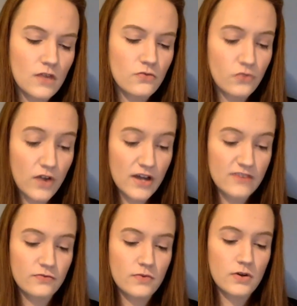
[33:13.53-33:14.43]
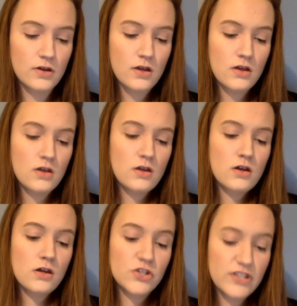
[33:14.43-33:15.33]
5,
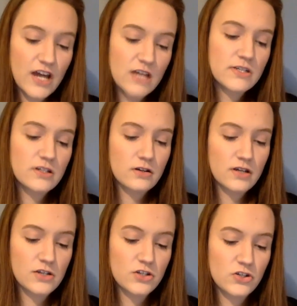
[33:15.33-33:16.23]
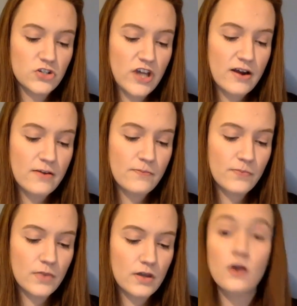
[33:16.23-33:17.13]
she tied me to her kitchen chair
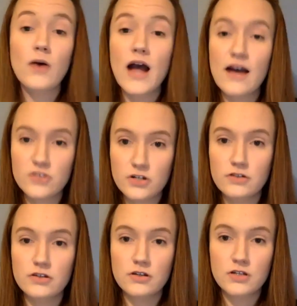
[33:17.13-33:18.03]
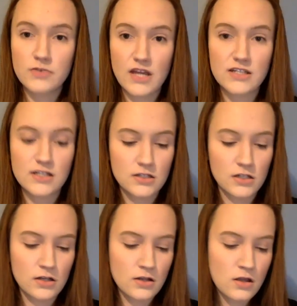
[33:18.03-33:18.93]
after the spaghetti
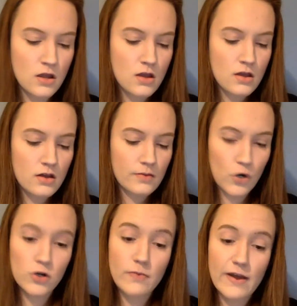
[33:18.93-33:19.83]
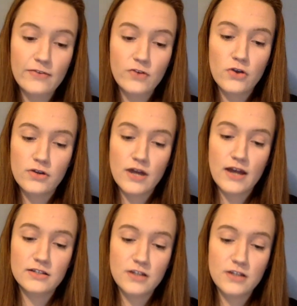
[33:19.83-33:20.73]
incident, broke my throne
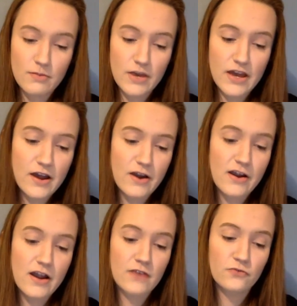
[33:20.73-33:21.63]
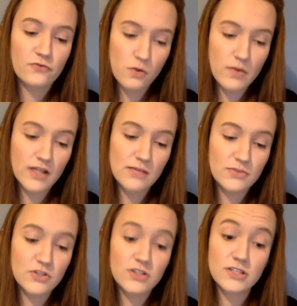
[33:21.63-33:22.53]
and cut my hair, and from my
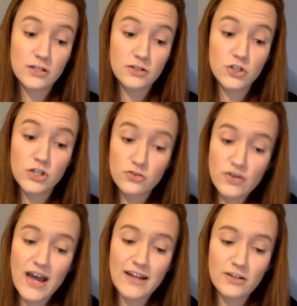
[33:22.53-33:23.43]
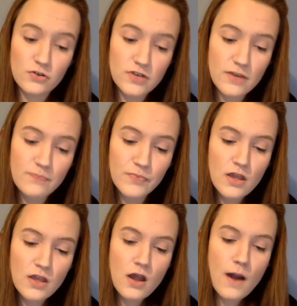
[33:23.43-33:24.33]
lips she drew the hallelujah.
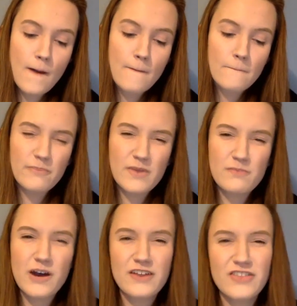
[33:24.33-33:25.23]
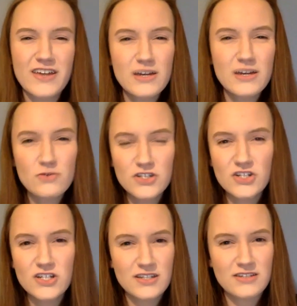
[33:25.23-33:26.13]
But I think it was
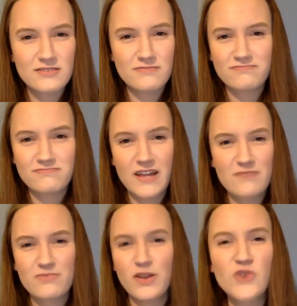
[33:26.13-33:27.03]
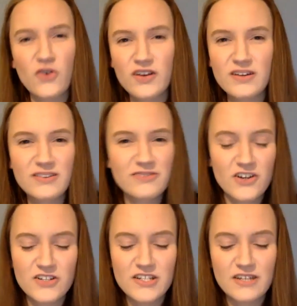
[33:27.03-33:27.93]
just like platonic
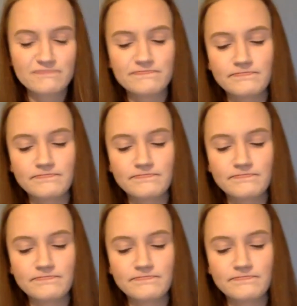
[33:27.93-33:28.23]
flirting.